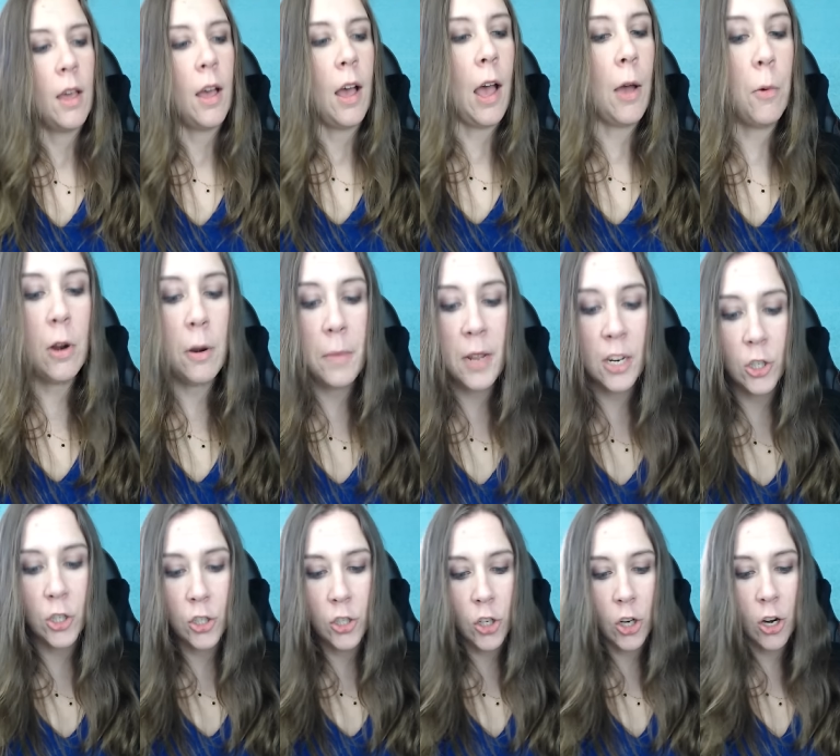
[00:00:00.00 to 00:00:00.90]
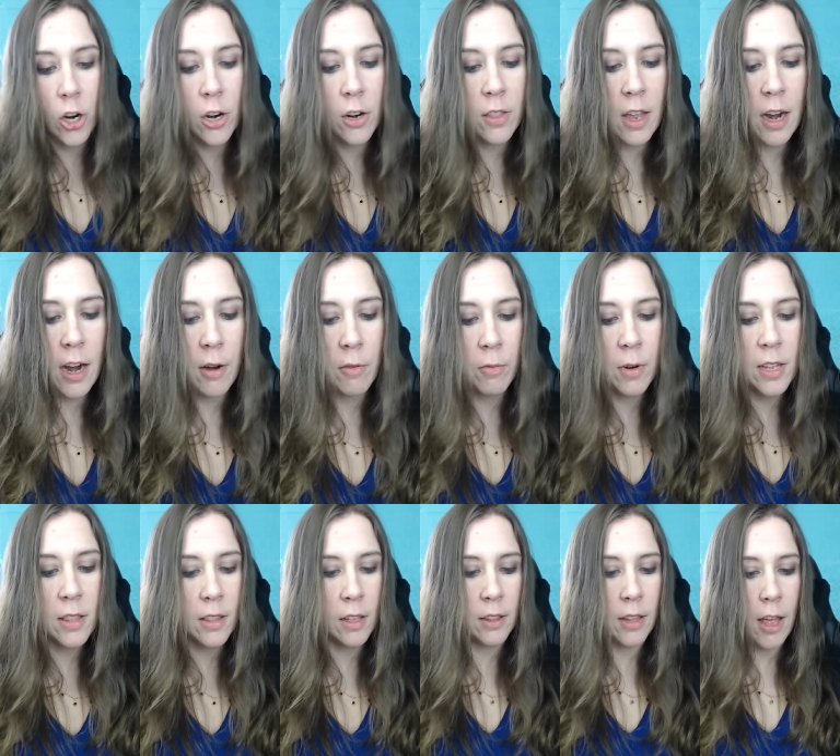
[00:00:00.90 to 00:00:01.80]
I want to make sure that I
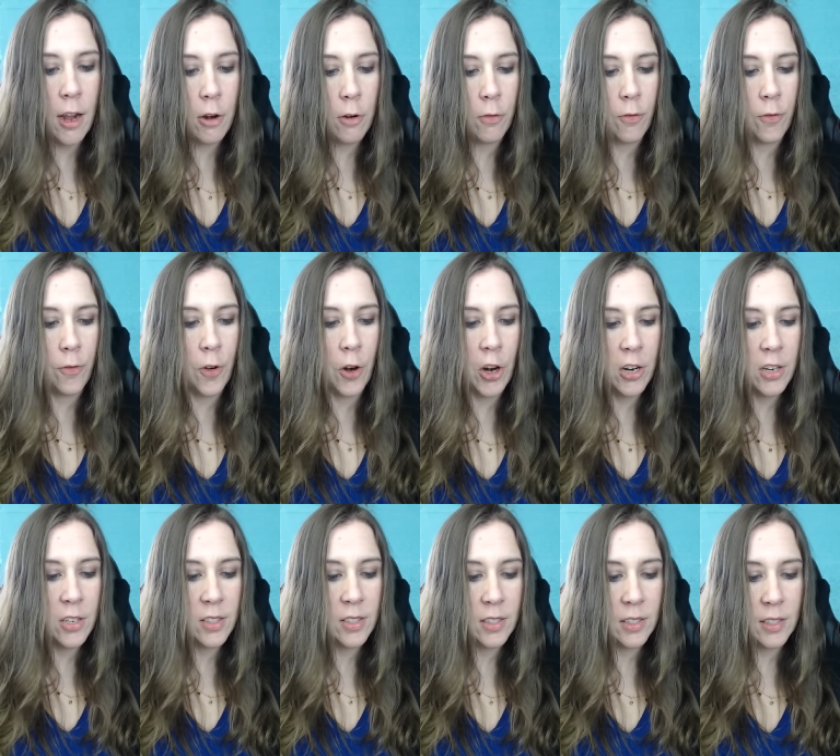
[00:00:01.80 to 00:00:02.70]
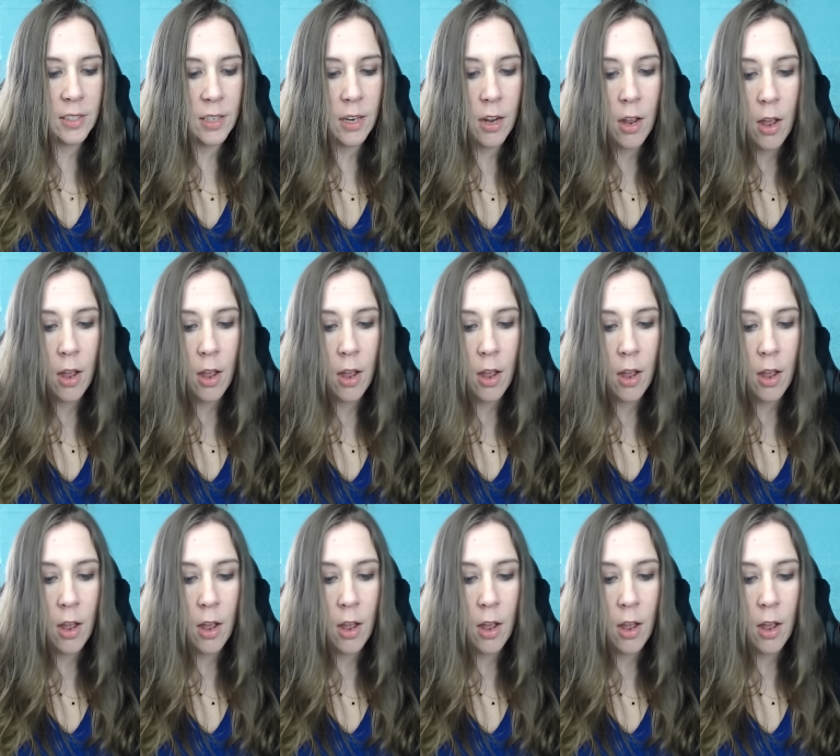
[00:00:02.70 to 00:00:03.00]
read the letter first.